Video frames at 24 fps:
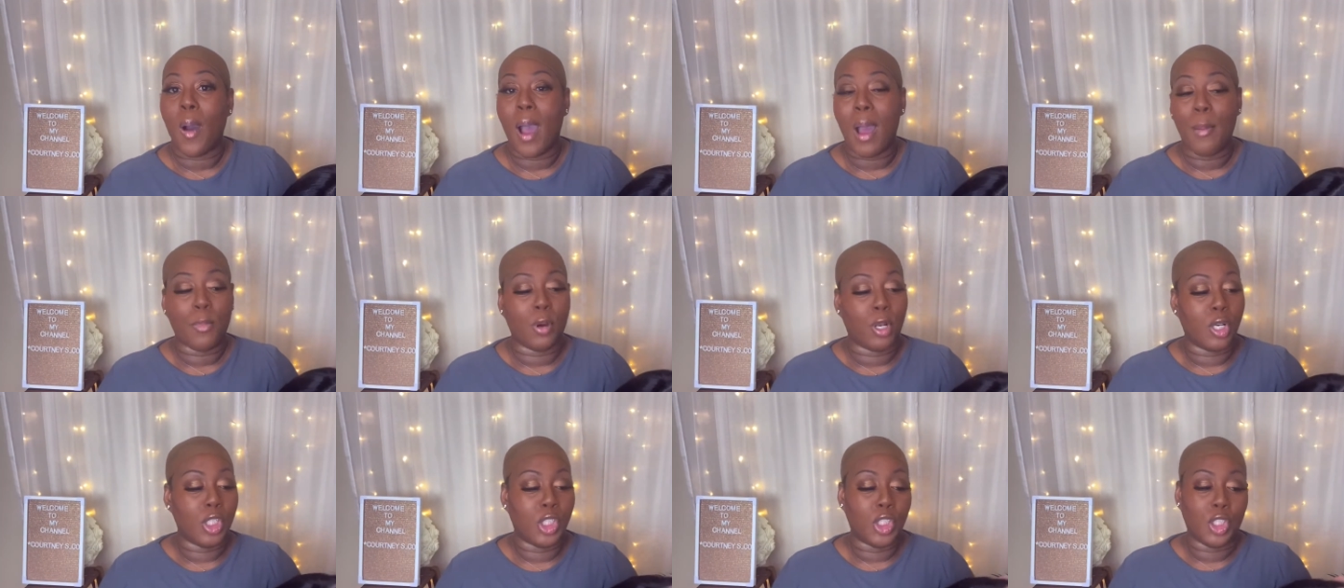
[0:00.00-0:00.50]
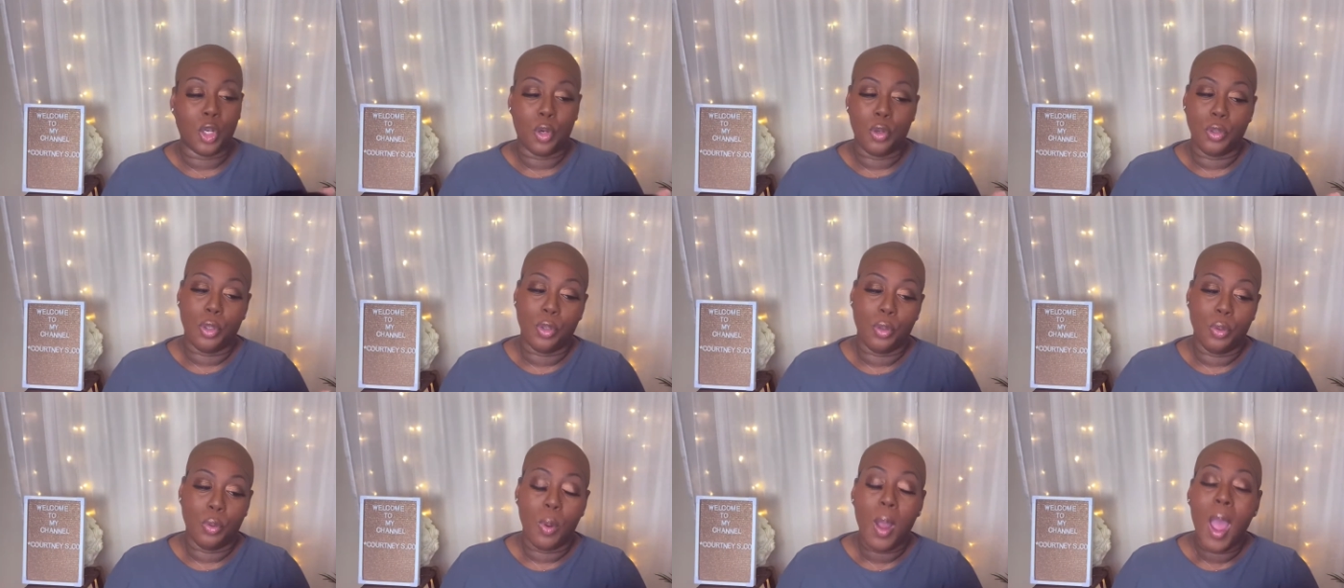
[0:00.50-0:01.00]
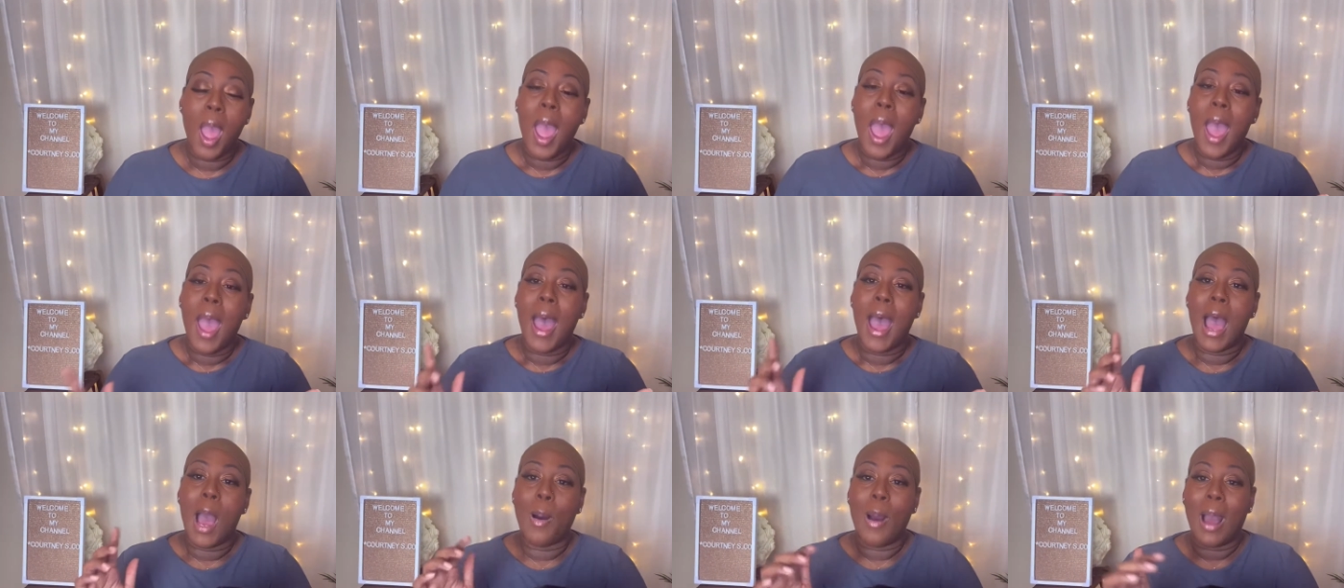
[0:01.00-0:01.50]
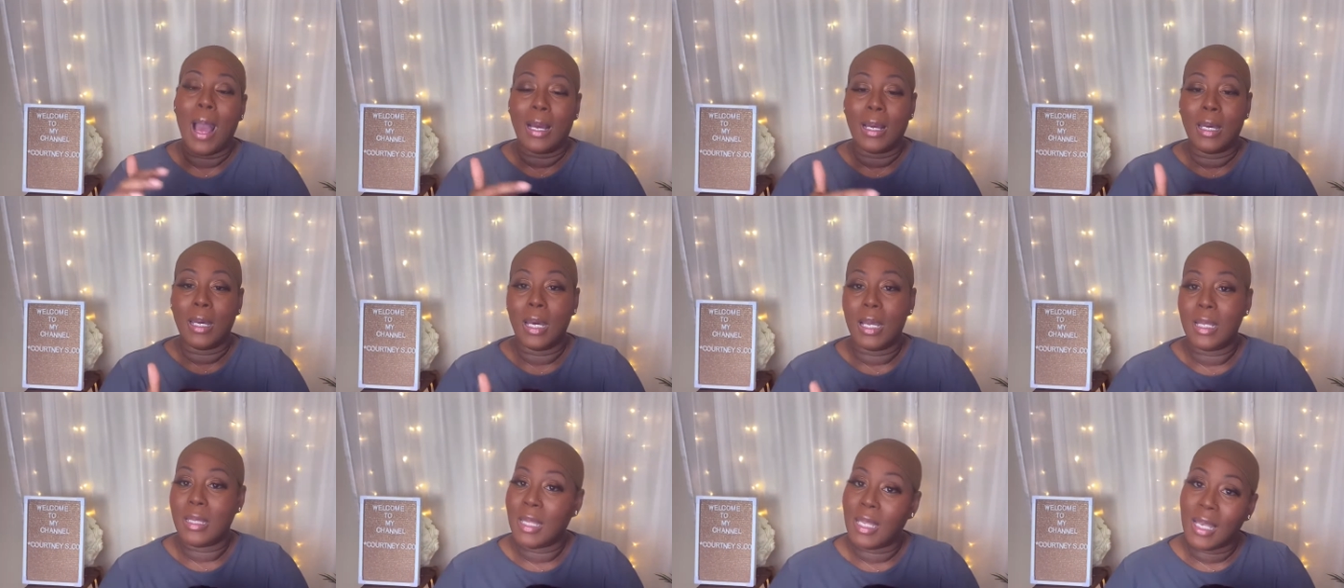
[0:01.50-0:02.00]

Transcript: I'm gonna show you how I cut the